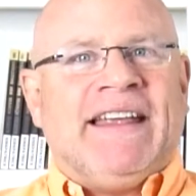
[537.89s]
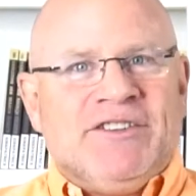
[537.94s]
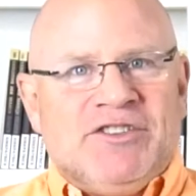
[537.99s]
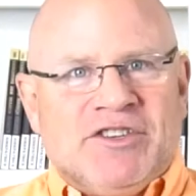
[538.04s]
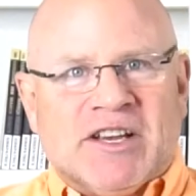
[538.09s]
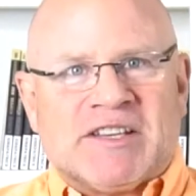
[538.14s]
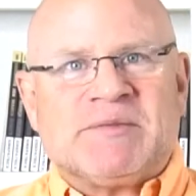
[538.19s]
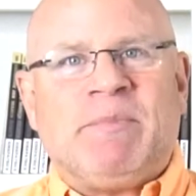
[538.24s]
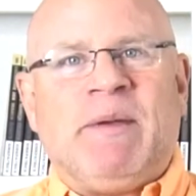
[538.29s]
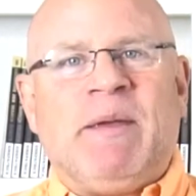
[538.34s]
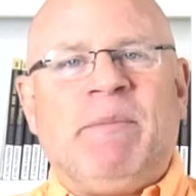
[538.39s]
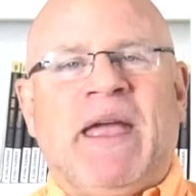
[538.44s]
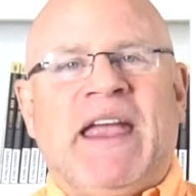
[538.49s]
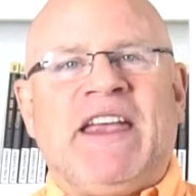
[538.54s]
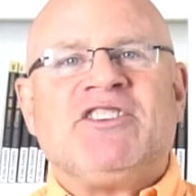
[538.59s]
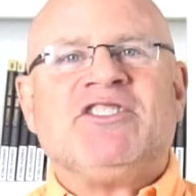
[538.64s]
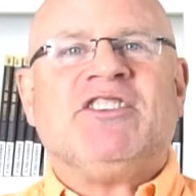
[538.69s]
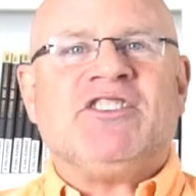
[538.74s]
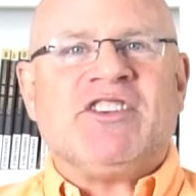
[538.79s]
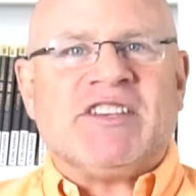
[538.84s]
Just be
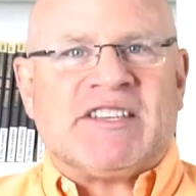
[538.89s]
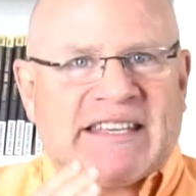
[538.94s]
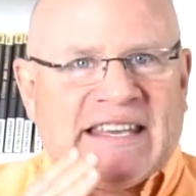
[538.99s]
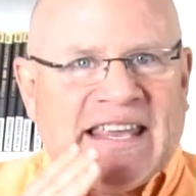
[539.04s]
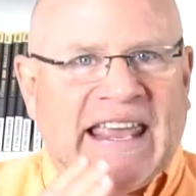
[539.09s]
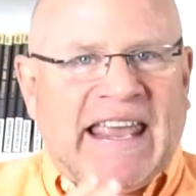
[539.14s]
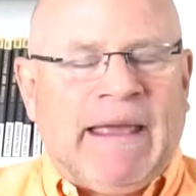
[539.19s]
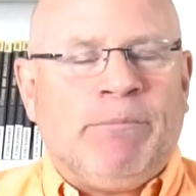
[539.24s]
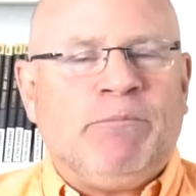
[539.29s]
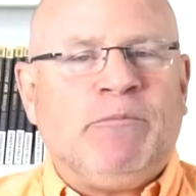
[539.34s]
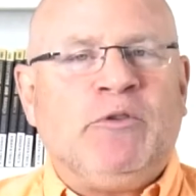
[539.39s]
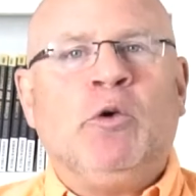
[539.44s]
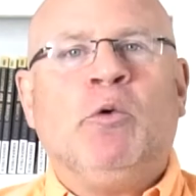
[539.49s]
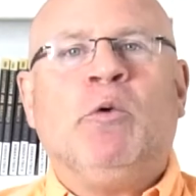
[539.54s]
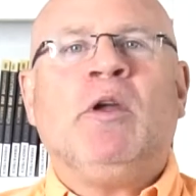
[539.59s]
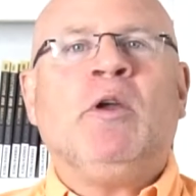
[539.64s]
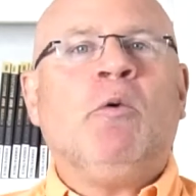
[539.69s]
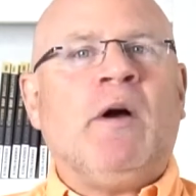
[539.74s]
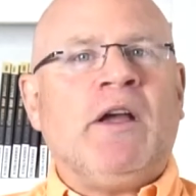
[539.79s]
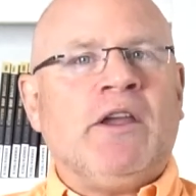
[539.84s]
patient. Just keep
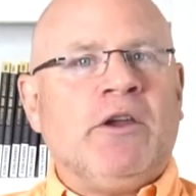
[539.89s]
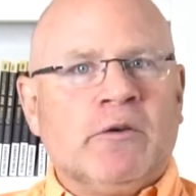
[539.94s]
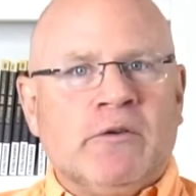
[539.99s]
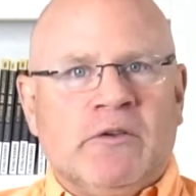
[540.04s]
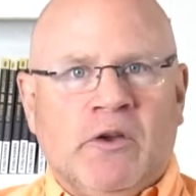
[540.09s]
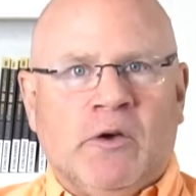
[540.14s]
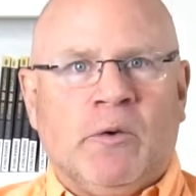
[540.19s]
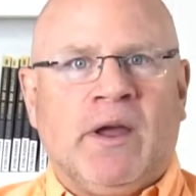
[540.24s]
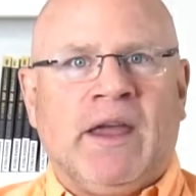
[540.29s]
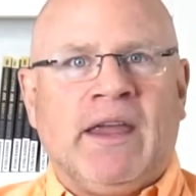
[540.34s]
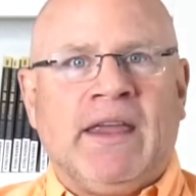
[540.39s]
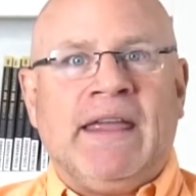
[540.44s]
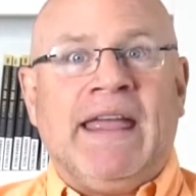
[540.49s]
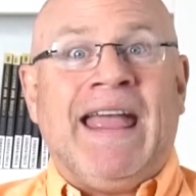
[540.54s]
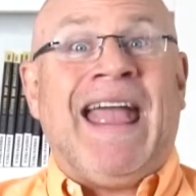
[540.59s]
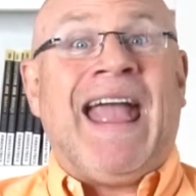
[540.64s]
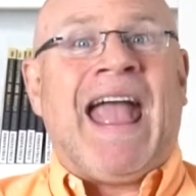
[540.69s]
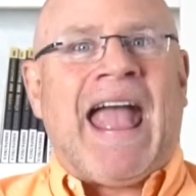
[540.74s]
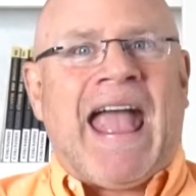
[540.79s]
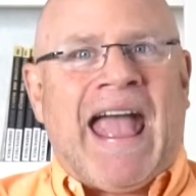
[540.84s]
doing what you're doing,
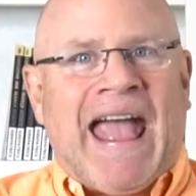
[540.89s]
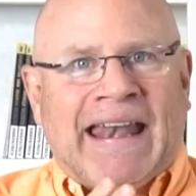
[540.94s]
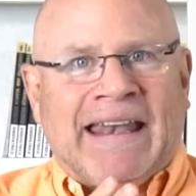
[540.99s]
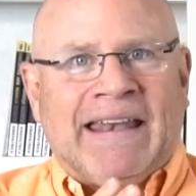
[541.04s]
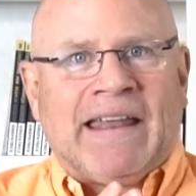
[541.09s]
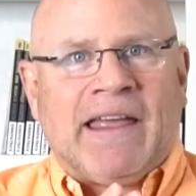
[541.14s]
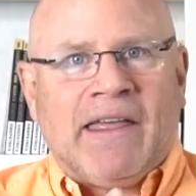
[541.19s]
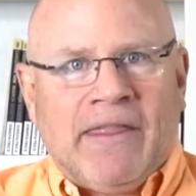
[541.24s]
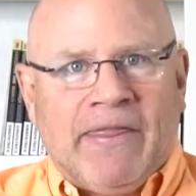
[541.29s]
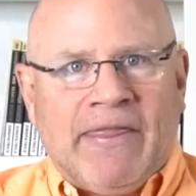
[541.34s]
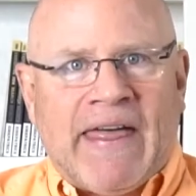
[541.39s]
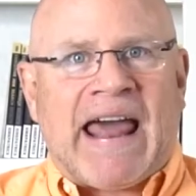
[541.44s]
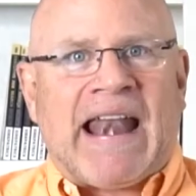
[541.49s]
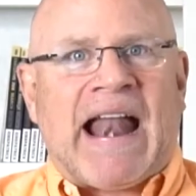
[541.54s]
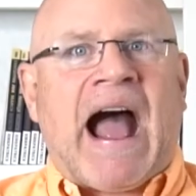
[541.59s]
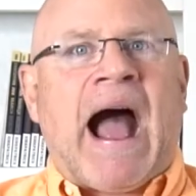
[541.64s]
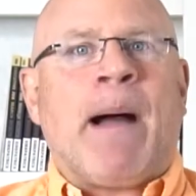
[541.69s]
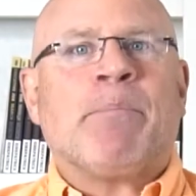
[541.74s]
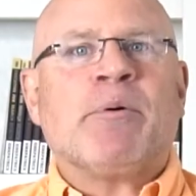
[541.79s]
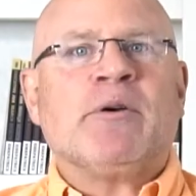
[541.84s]
and
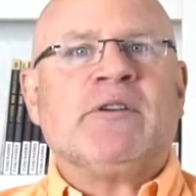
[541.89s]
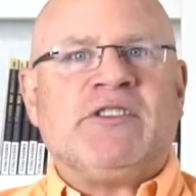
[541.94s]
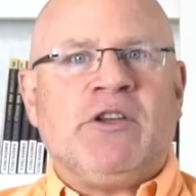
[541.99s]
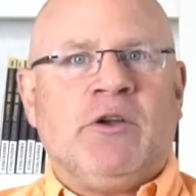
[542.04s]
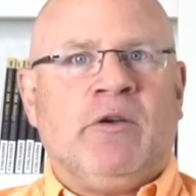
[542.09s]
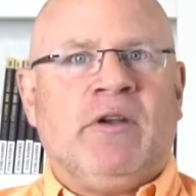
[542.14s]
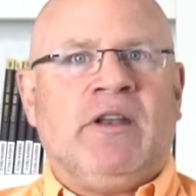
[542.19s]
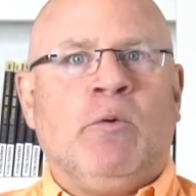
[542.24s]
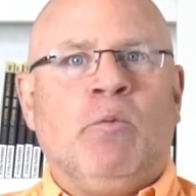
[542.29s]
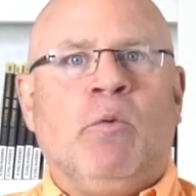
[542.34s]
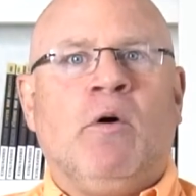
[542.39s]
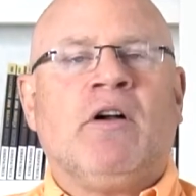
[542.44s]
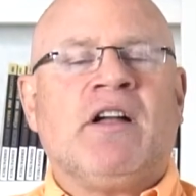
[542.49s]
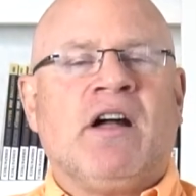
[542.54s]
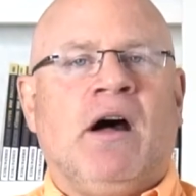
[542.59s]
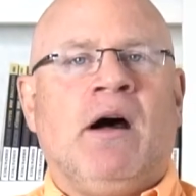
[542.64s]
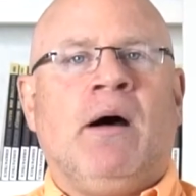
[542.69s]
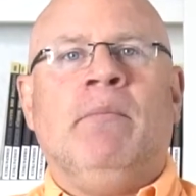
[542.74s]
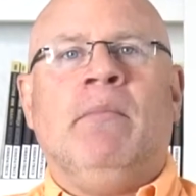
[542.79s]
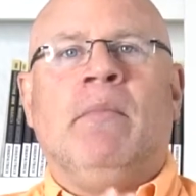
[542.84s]
that opportunity will
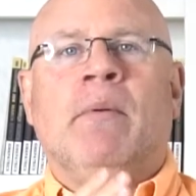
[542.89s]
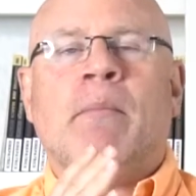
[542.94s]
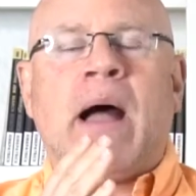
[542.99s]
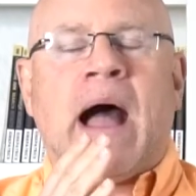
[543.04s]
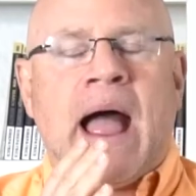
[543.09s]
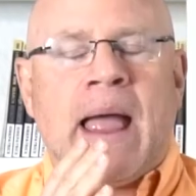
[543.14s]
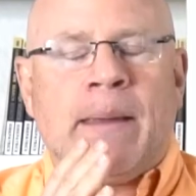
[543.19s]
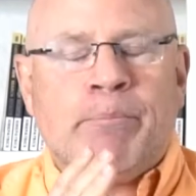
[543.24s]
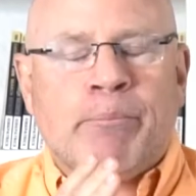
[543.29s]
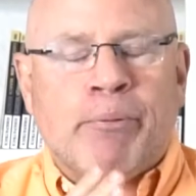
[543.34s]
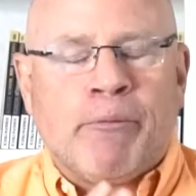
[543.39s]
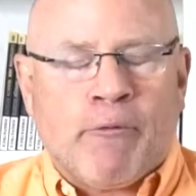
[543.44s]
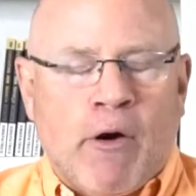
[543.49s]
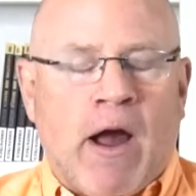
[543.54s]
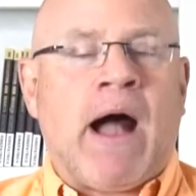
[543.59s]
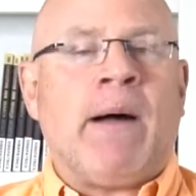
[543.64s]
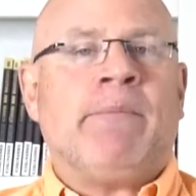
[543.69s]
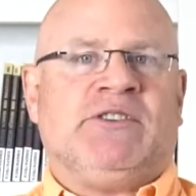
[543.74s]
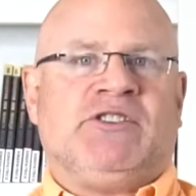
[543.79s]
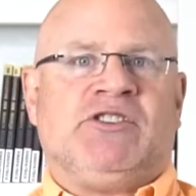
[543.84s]
come. I
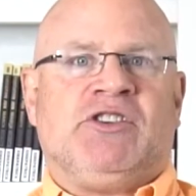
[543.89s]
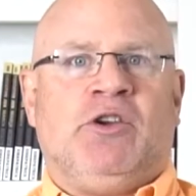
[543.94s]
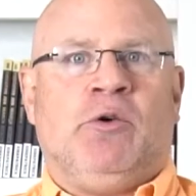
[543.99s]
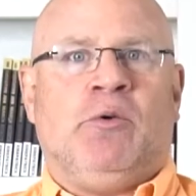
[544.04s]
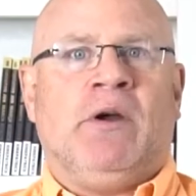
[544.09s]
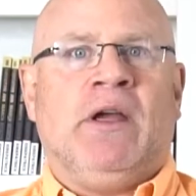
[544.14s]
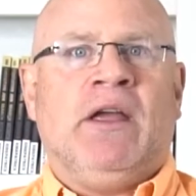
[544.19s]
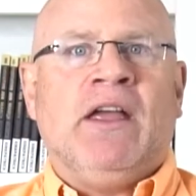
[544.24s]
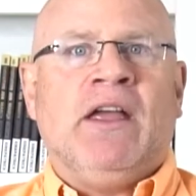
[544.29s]
promise you